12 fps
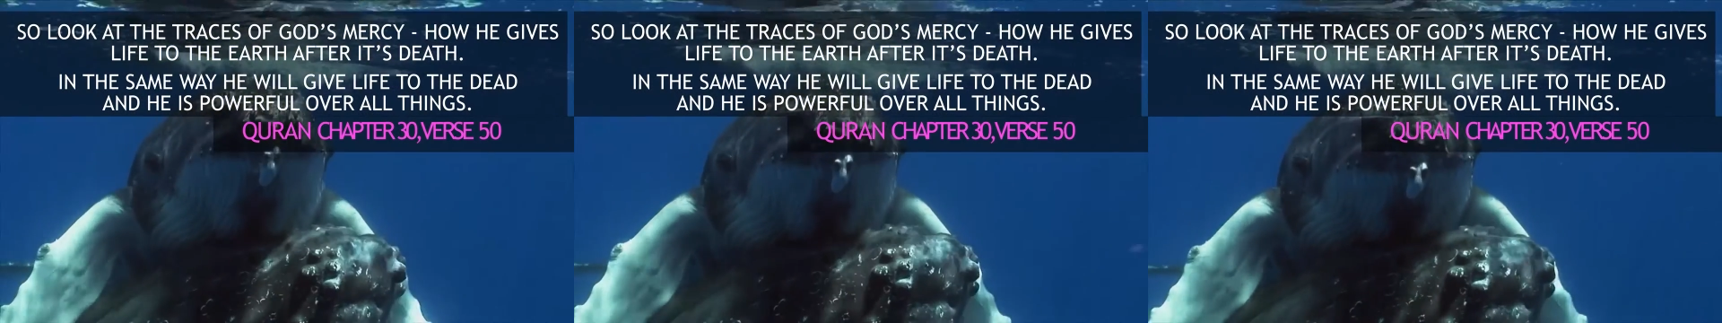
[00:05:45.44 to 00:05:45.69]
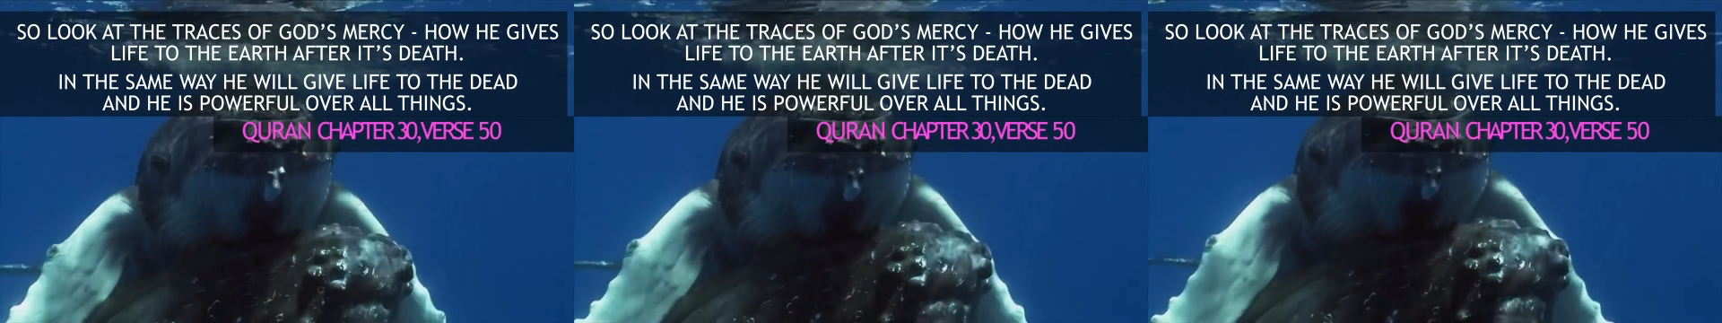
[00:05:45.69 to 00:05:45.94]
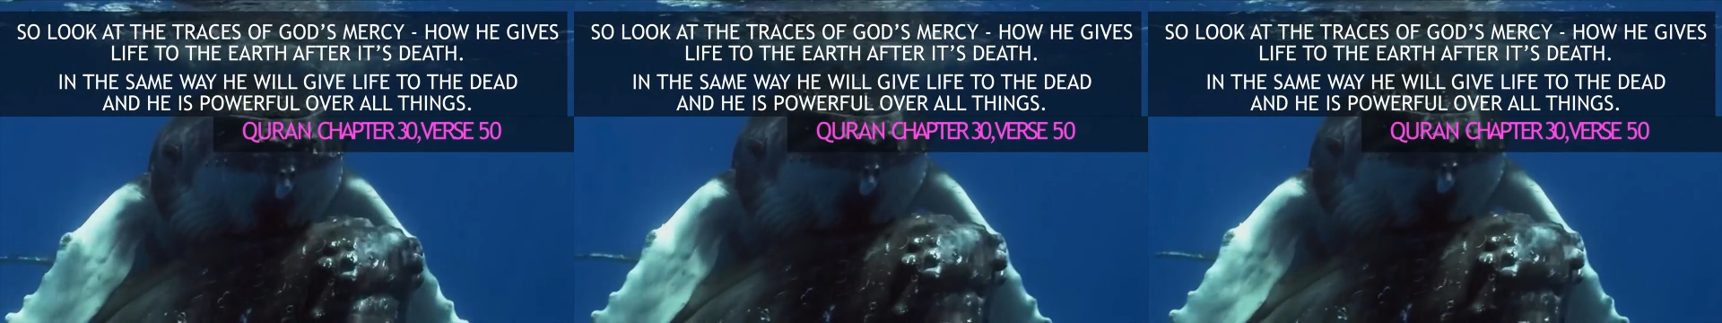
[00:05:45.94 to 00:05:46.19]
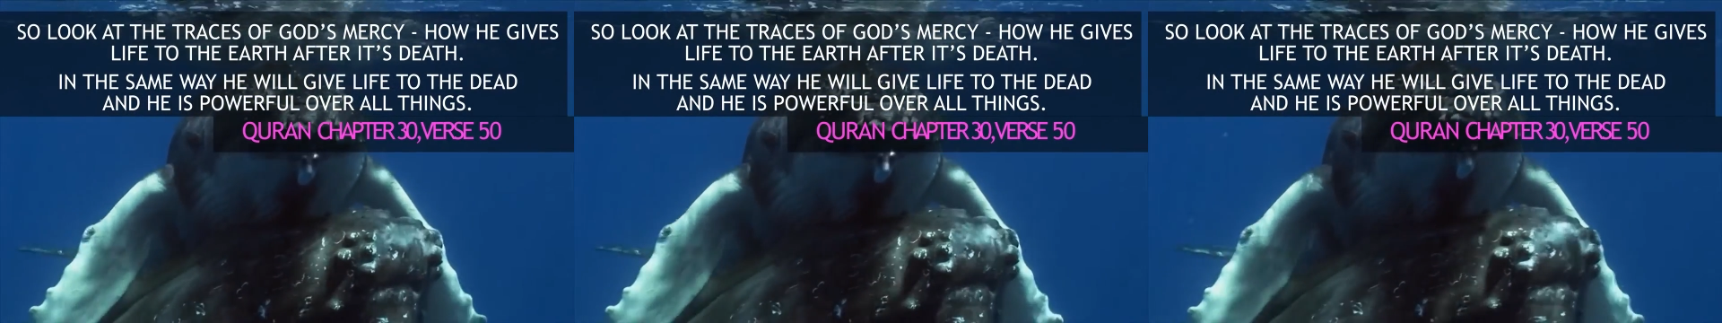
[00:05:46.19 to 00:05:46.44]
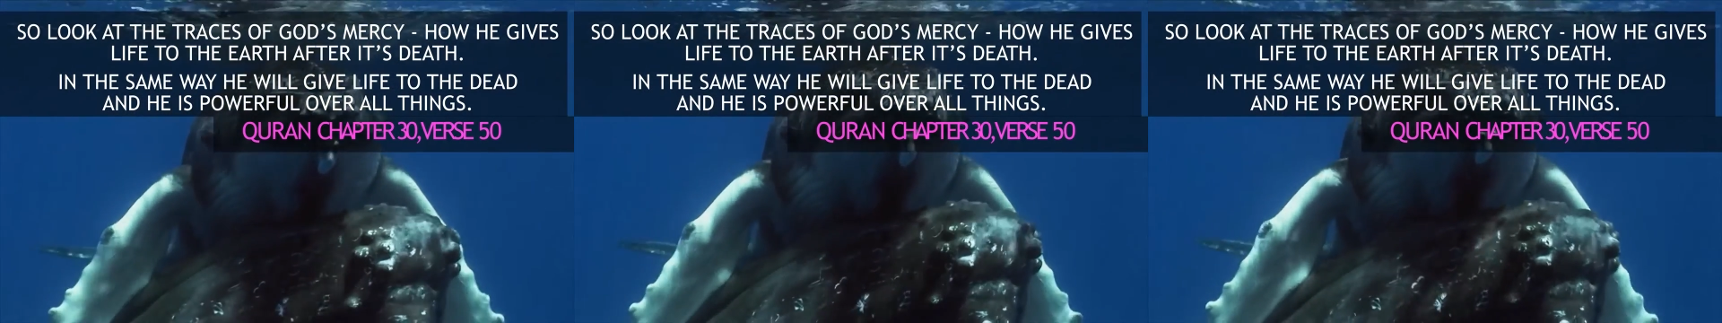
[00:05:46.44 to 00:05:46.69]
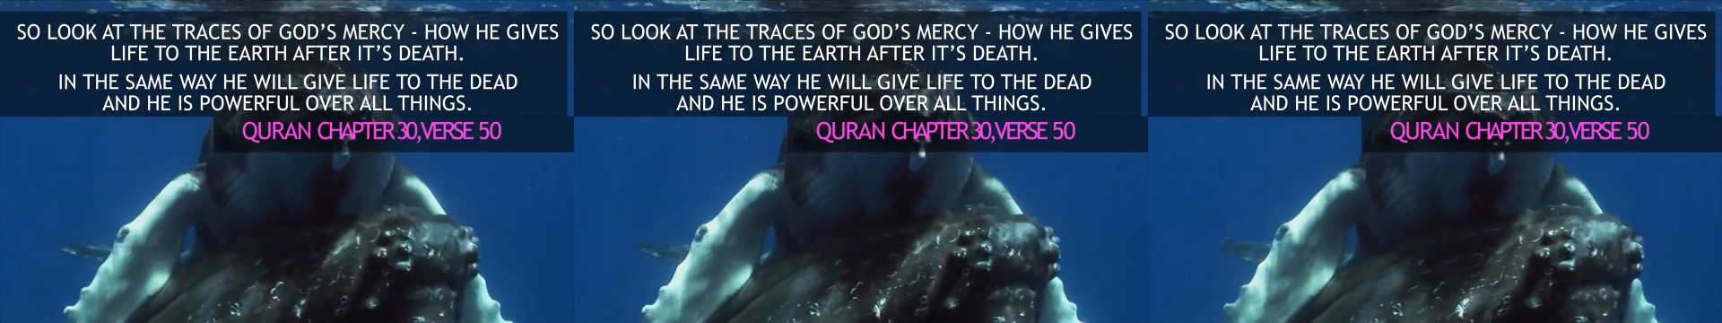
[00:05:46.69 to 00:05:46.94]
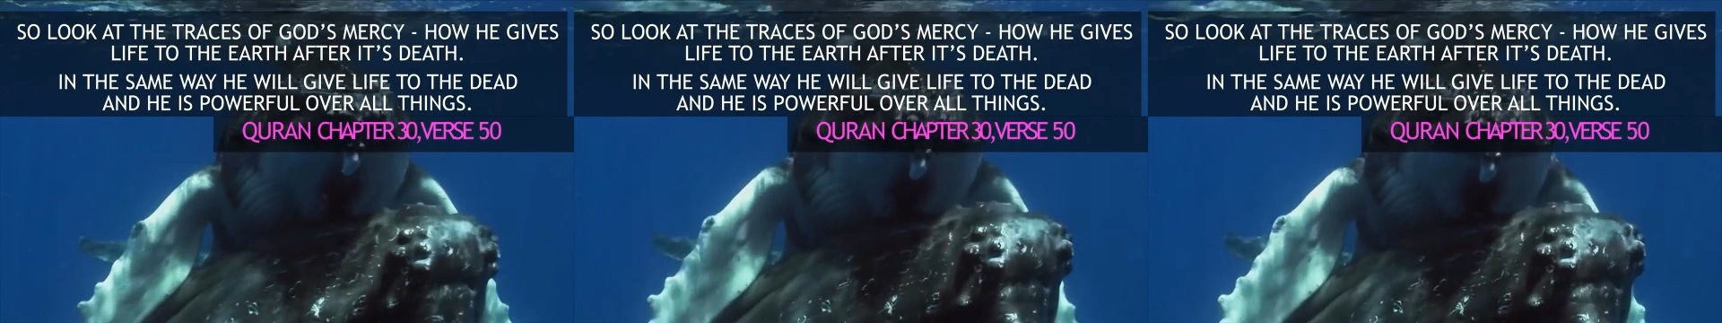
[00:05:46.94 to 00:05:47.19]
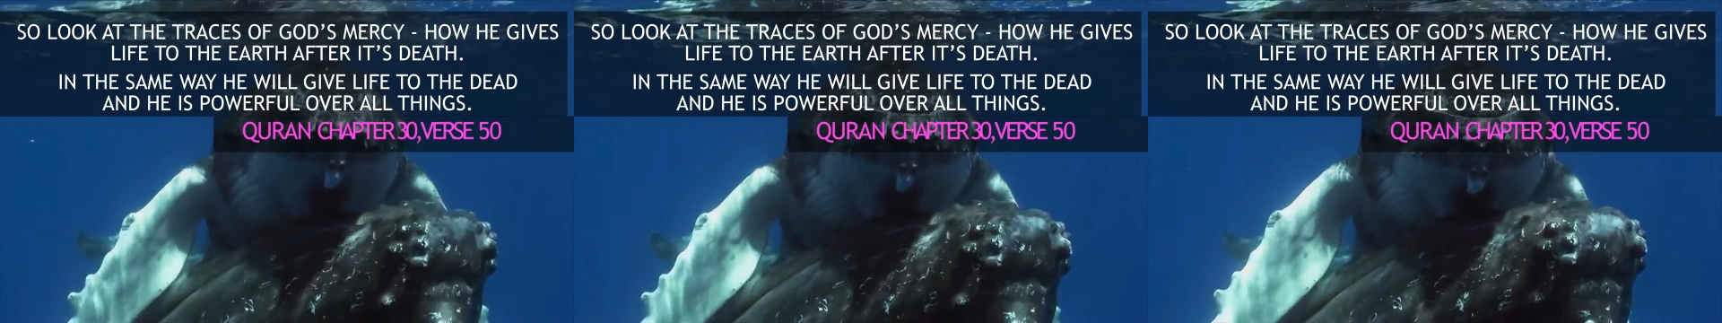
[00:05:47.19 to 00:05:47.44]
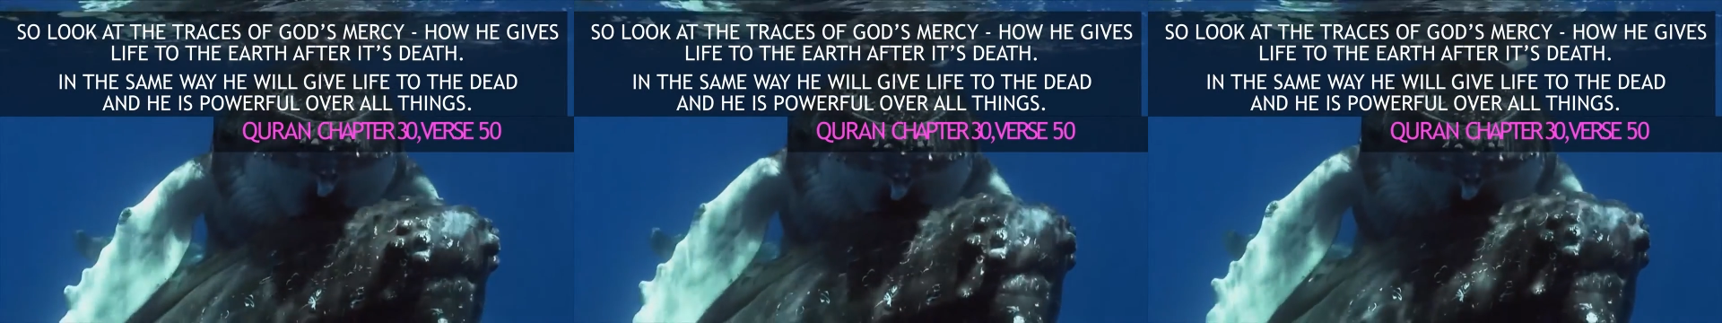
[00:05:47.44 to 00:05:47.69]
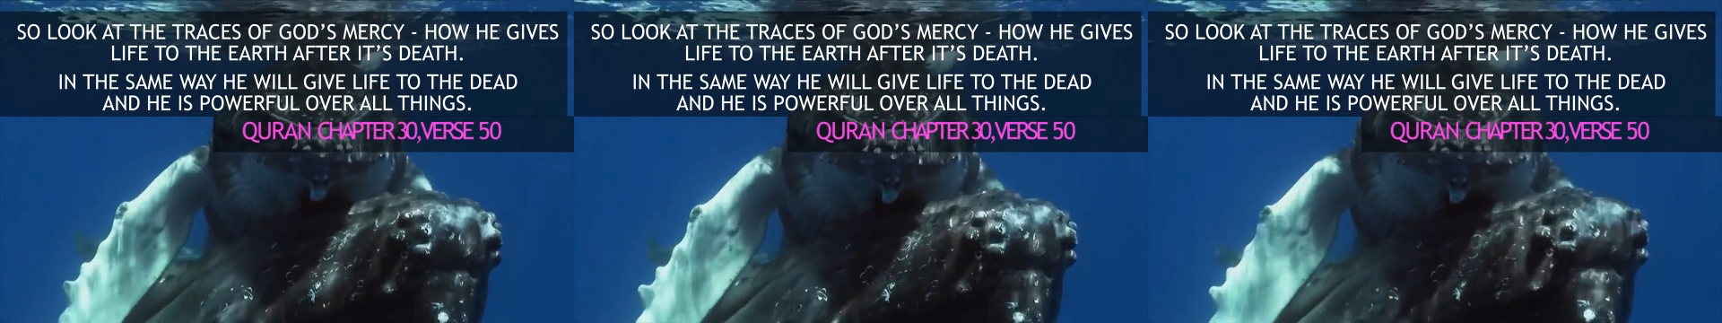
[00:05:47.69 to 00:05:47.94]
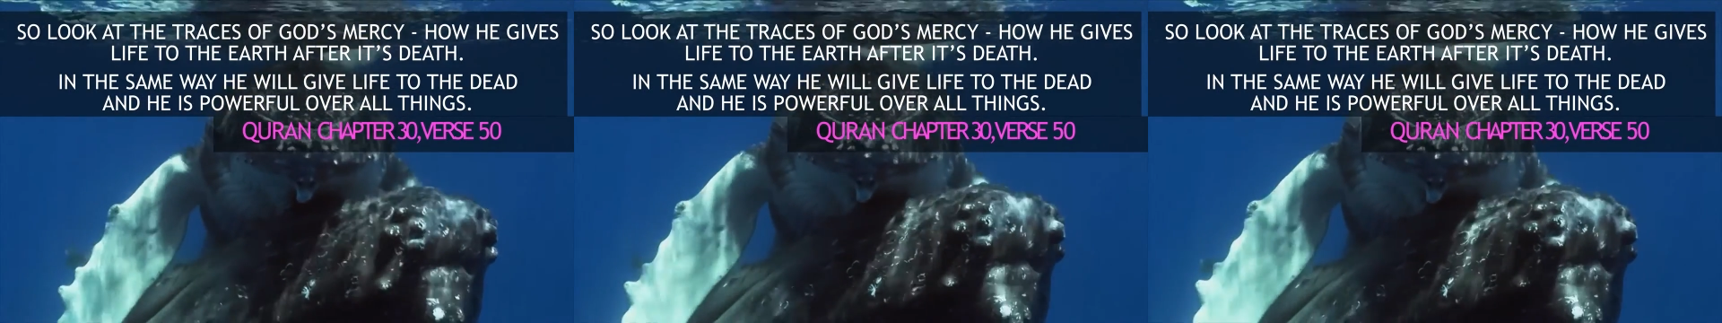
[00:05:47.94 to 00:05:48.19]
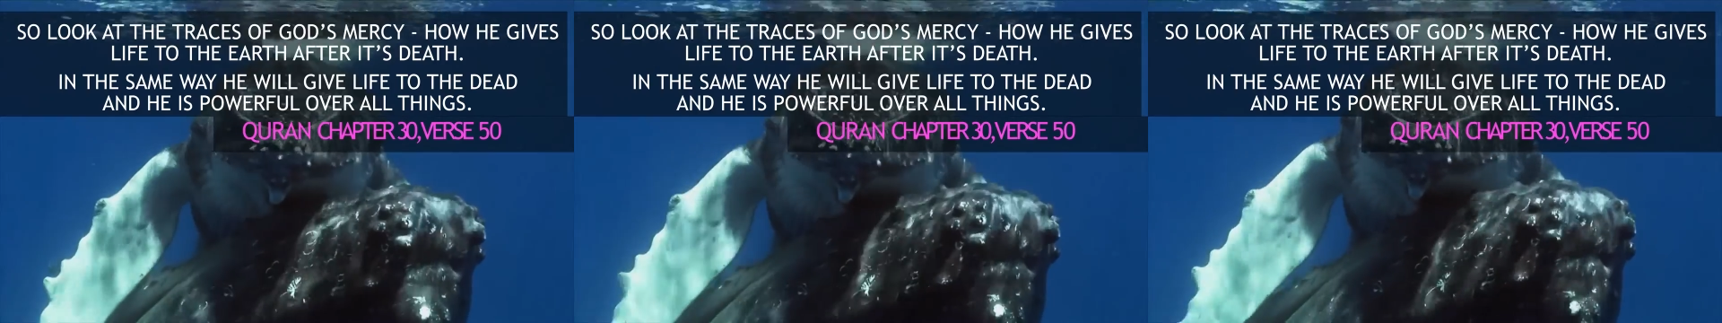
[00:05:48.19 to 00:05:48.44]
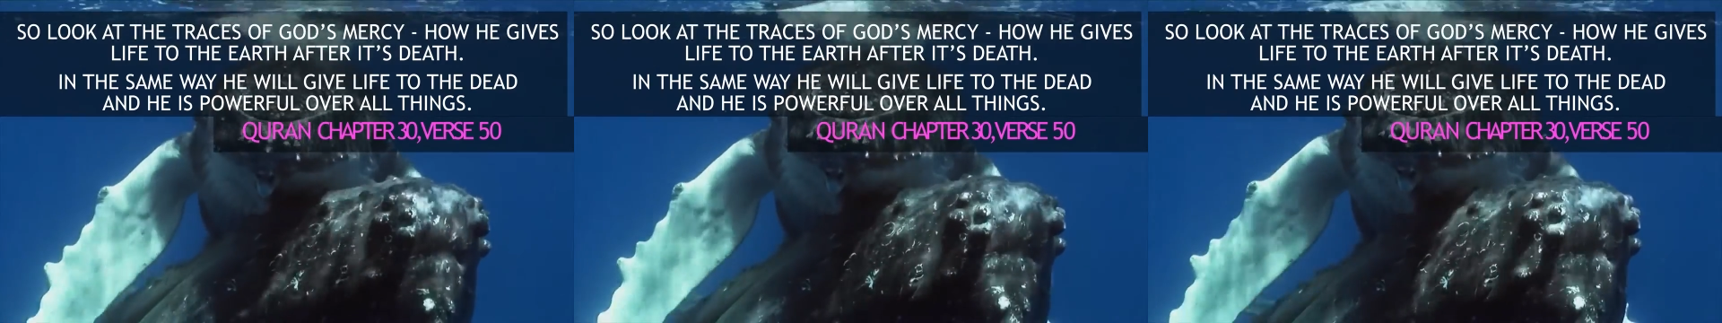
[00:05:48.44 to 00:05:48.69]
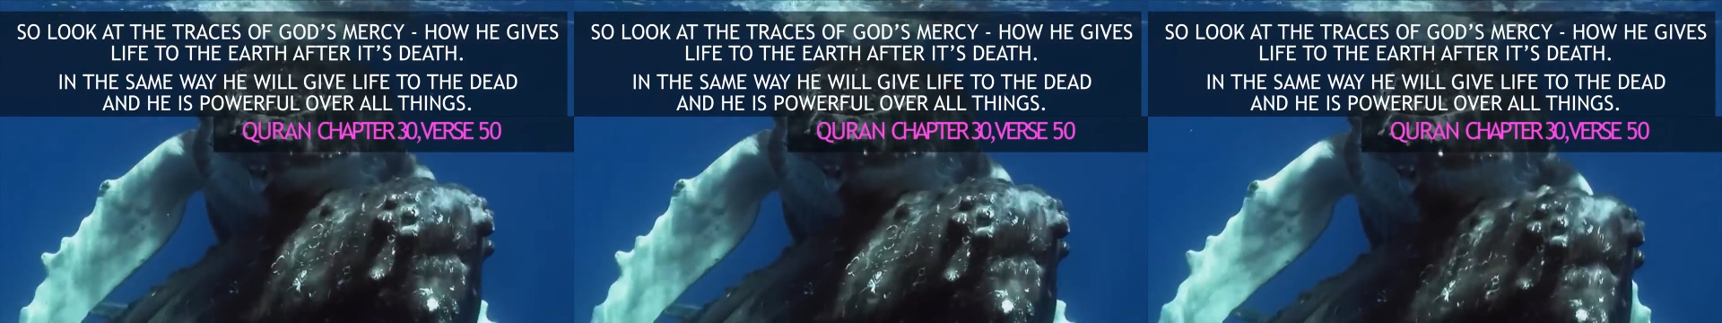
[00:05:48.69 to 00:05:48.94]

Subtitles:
Nobody's mouth can be seen.